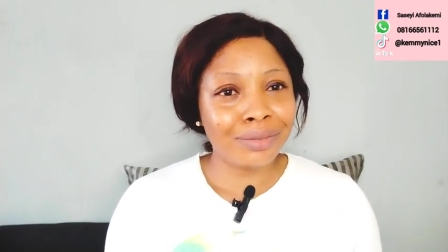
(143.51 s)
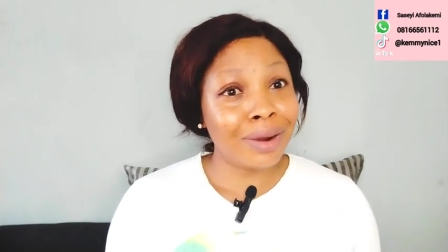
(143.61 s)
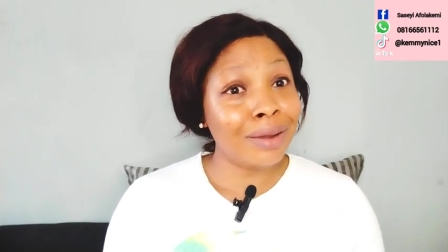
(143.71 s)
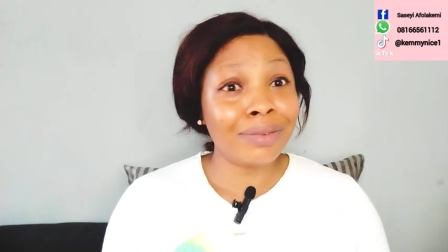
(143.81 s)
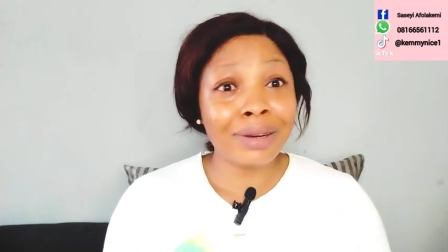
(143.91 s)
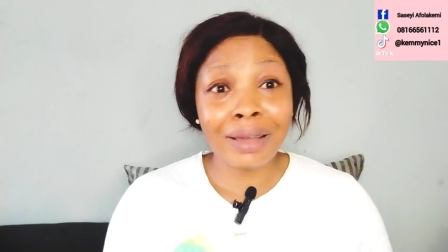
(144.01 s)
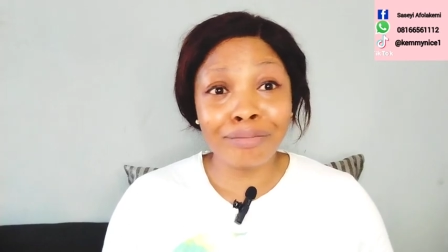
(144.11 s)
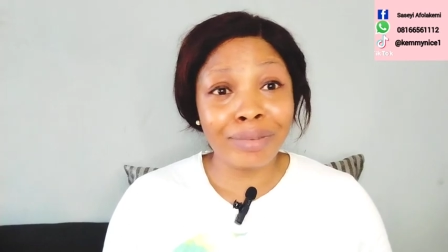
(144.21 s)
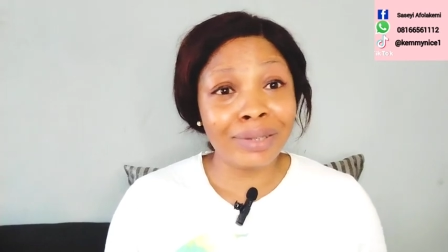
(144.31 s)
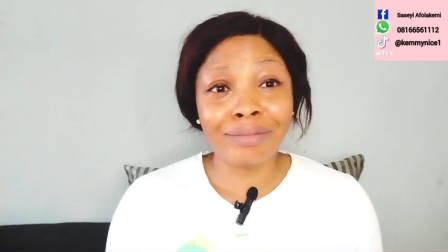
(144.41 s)
Why will
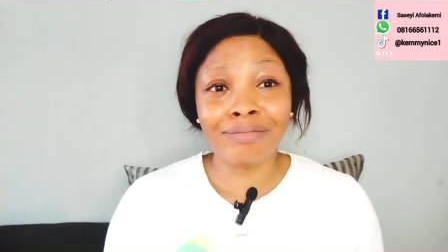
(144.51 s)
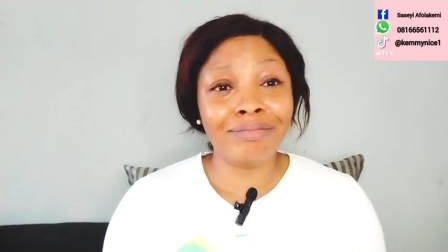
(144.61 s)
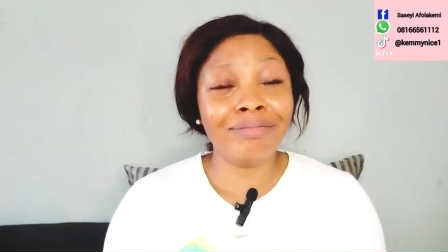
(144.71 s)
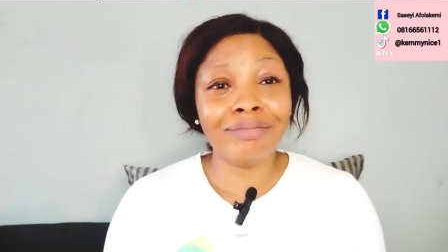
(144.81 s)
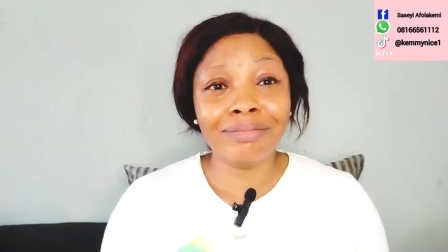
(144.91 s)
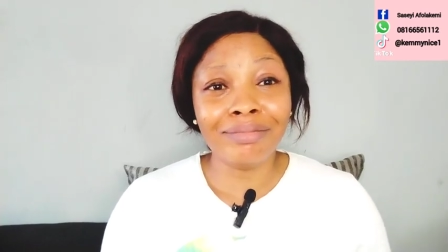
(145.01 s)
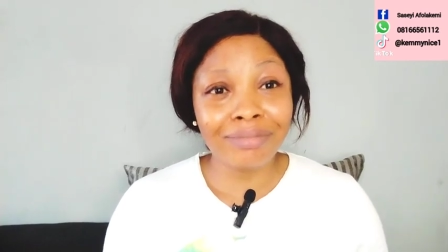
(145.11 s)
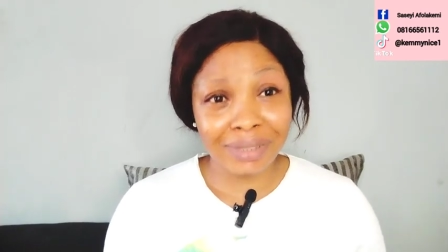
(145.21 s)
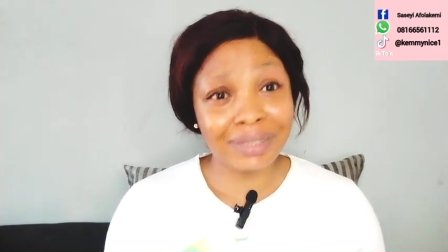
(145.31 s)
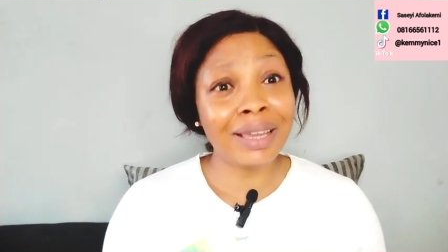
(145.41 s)
I be
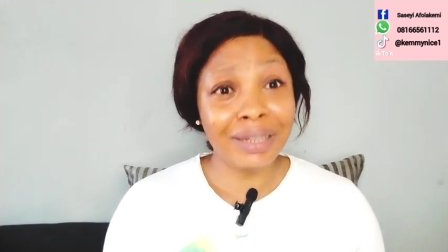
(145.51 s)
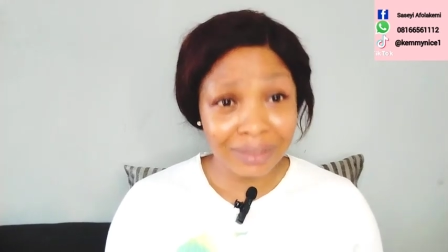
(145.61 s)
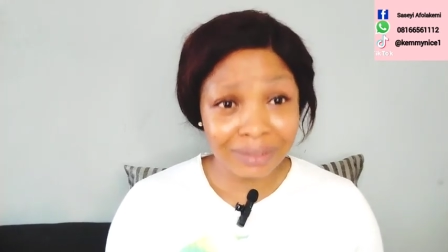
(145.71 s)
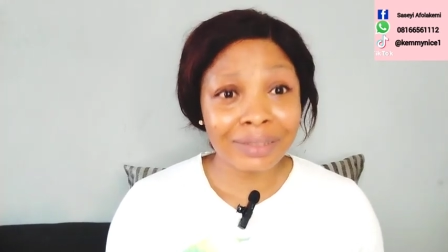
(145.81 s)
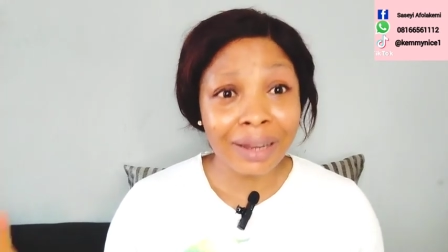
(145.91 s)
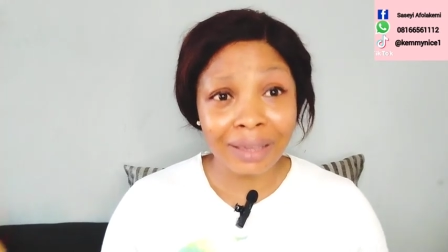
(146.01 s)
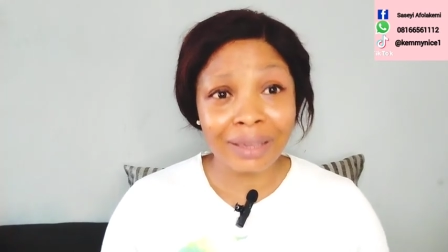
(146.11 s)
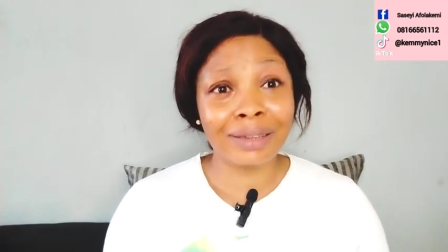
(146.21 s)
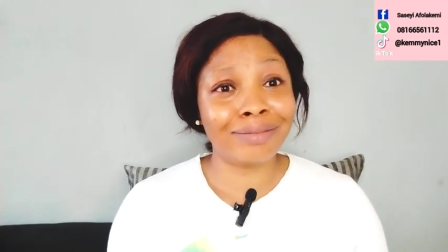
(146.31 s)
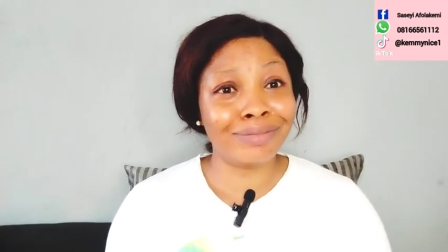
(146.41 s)
selling
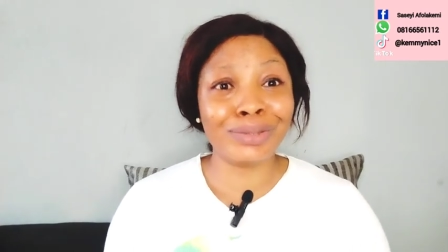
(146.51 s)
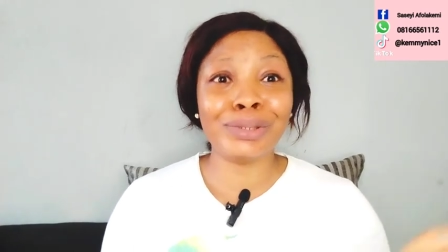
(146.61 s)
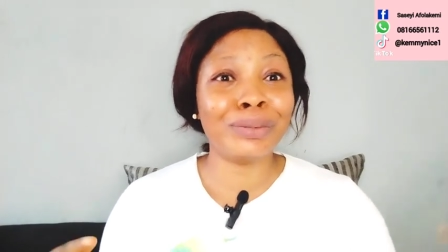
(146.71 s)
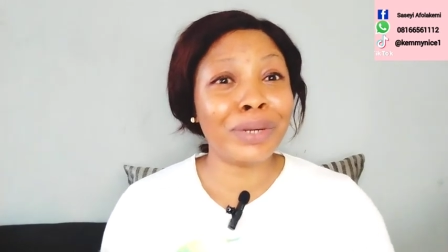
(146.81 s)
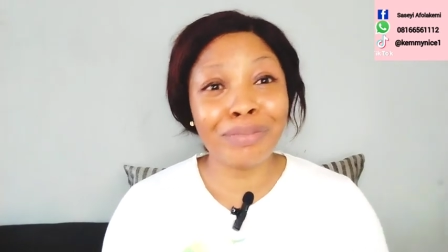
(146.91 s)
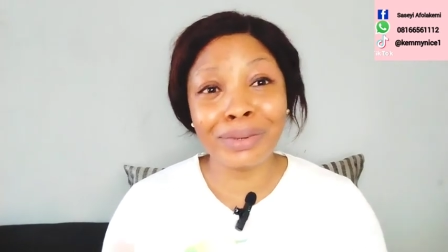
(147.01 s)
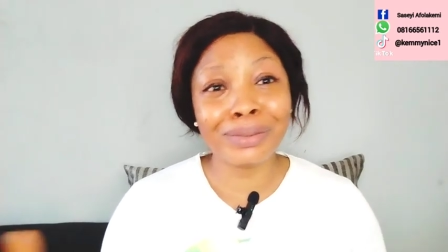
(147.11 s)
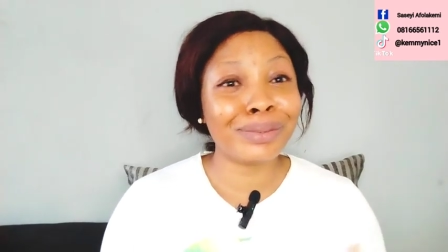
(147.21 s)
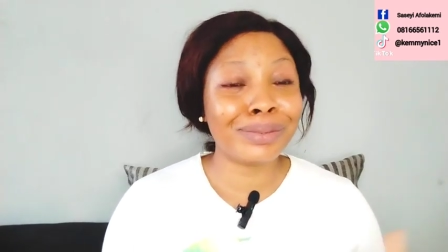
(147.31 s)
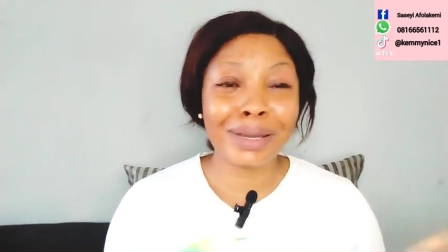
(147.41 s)
like do the way
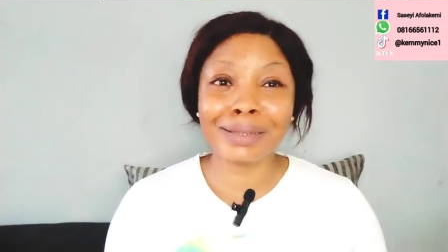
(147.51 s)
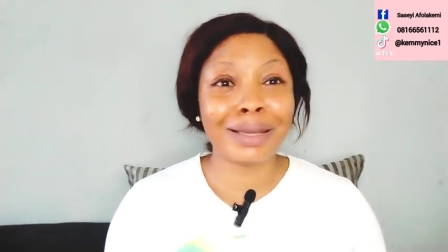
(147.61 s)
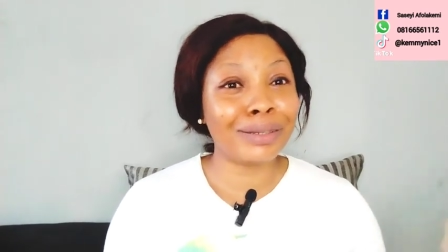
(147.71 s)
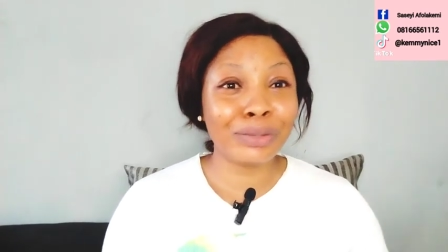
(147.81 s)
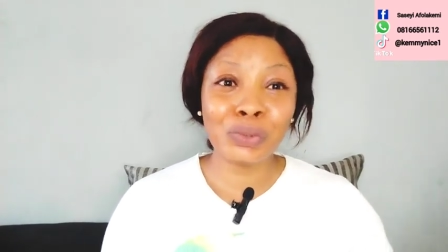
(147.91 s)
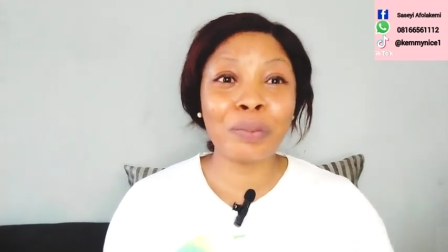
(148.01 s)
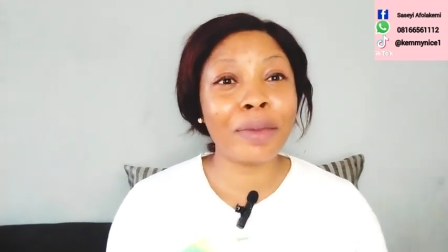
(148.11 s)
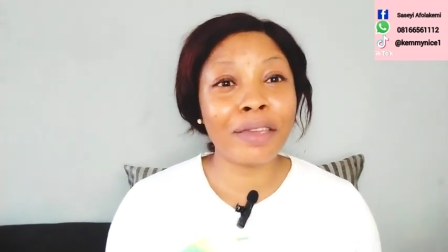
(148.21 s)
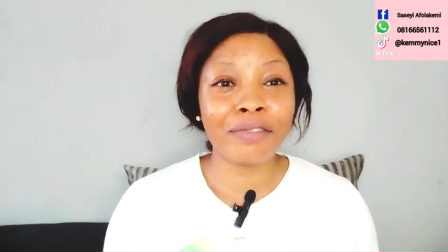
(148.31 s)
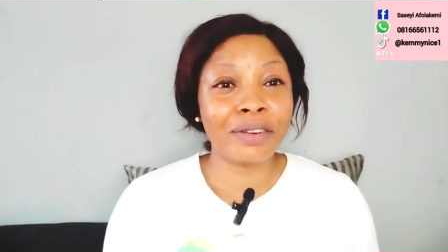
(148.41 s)
bill stress and
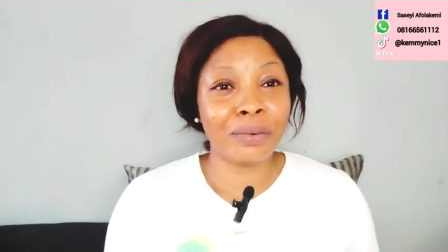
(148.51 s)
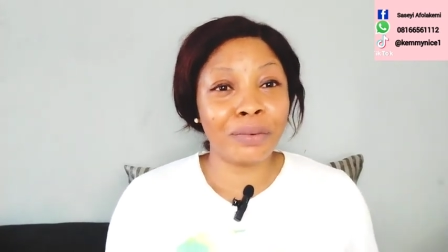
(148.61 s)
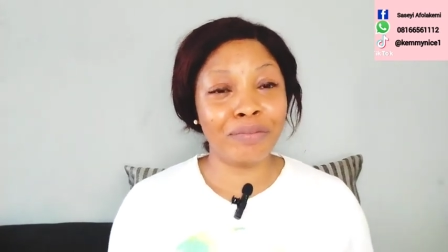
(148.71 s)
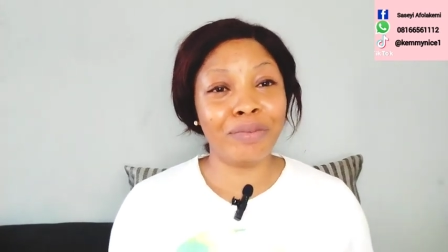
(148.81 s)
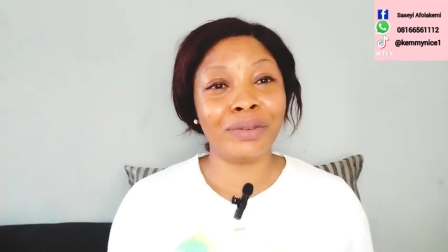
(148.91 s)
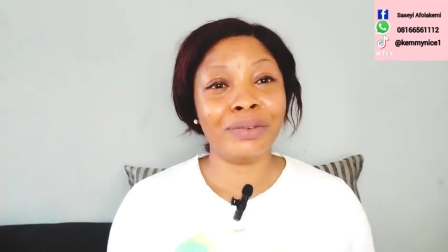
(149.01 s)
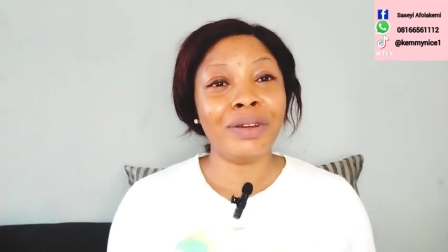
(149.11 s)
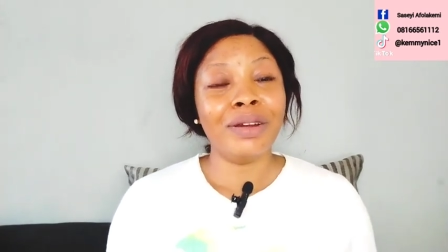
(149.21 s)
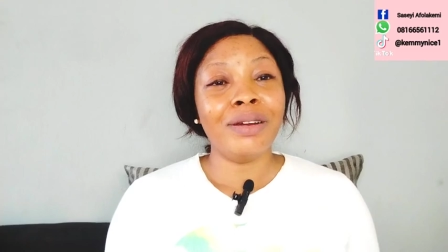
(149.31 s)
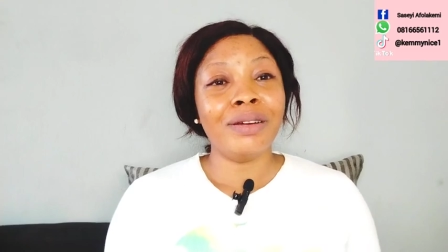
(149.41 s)
you paying for the way bill?